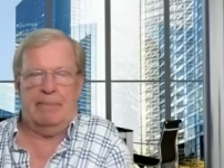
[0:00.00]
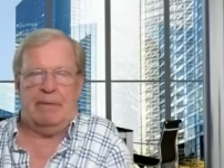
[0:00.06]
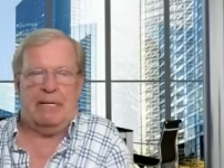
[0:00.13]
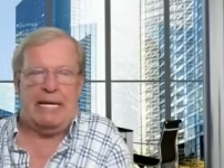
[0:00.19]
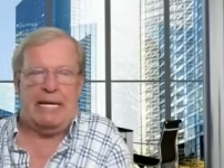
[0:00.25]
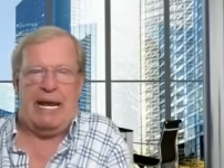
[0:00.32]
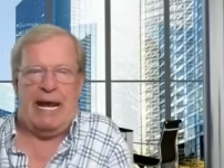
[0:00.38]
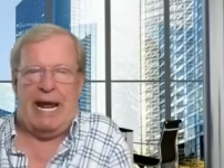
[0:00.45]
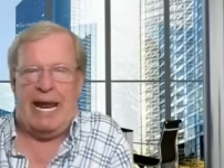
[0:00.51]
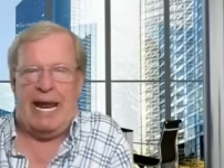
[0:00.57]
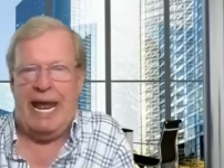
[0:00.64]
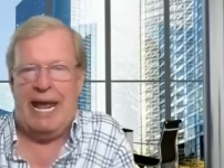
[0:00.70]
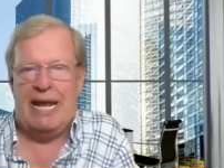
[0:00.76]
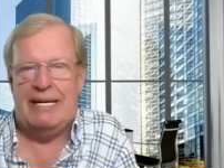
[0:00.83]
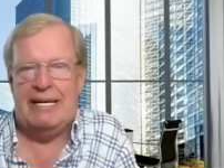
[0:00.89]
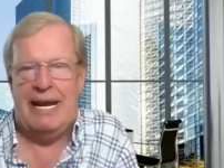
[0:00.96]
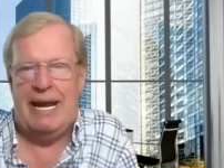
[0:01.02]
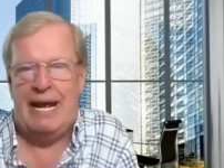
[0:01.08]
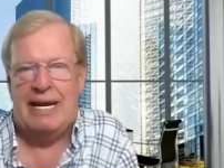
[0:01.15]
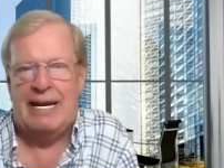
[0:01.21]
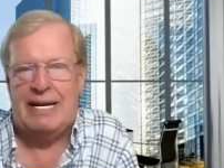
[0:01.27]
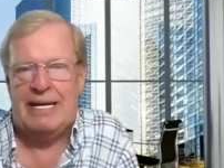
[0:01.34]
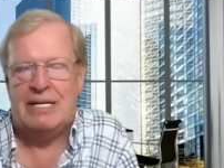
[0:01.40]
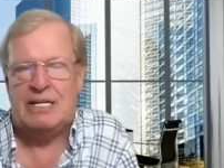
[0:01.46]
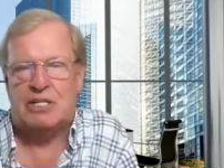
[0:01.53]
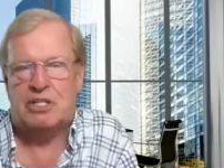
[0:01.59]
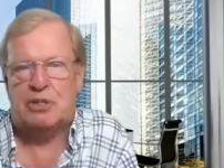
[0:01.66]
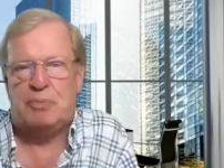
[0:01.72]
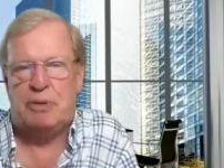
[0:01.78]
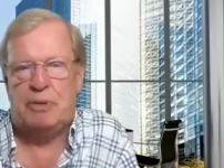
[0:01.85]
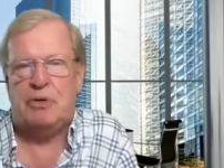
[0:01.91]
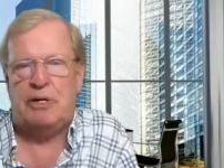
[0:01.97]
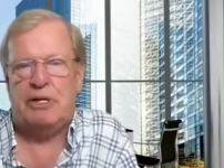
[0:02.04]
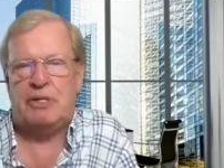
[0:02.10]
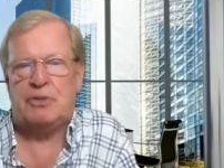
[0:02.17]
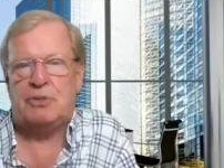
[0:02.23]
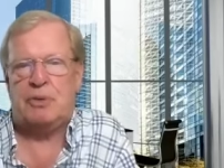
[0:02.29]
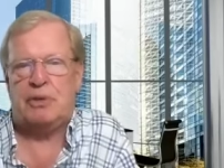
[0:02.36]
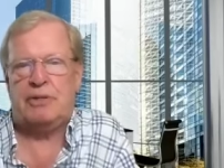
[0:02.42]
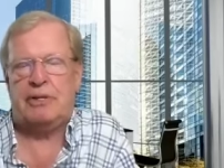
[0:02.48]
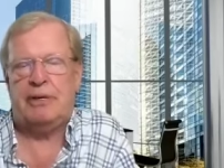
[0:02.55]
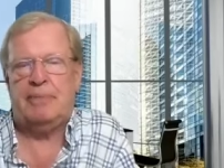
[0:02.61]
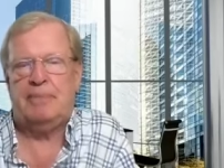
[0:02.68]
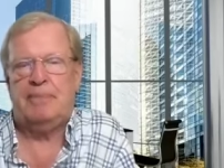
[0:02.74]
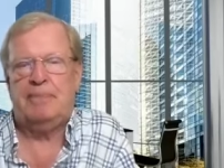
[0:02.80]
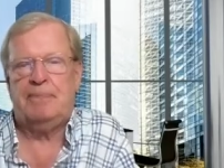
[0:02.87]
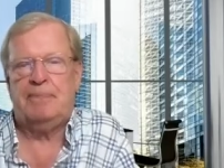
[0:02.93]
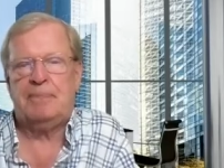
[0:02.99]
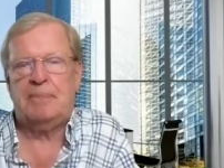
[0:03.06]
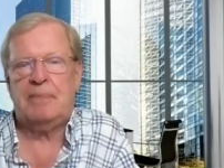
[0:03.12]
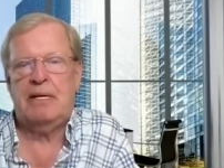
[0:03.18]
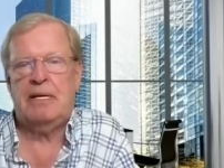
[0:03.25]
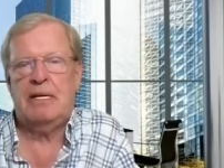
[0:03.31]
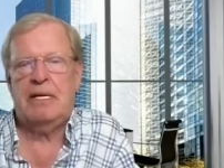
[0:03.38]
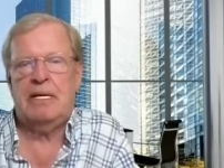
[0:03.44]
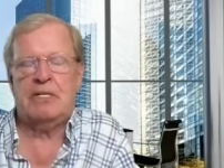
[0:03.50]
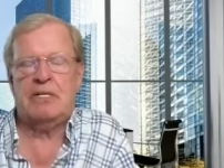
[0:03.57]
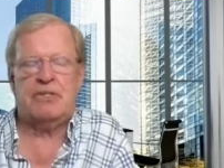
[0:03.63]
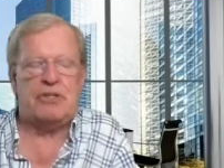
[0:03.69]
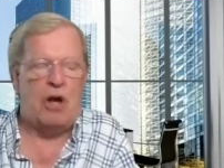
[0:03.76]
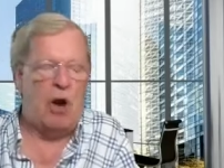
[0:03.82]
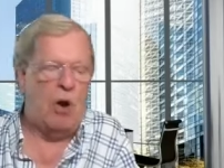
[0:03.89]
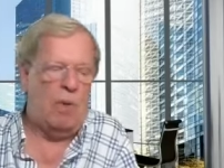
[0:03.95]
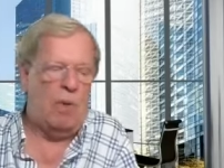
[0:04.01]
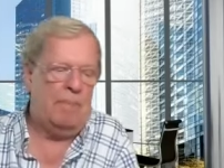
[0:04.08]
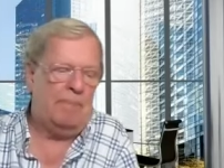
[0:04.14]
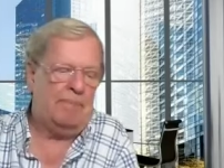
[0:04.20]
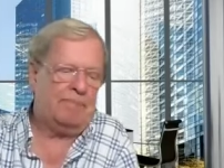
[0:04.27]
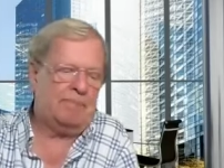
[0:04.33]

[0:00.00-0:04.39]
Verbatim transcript: but yet i hadn't had any experience with it so